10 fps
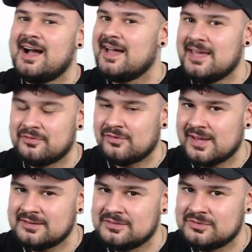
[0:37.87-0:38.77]
I have
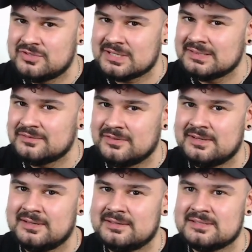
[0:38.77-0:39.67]
reacted to Jacqueline
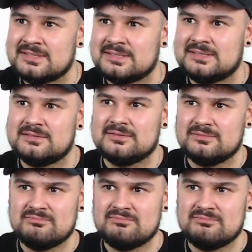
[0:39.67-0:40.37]
Fernandez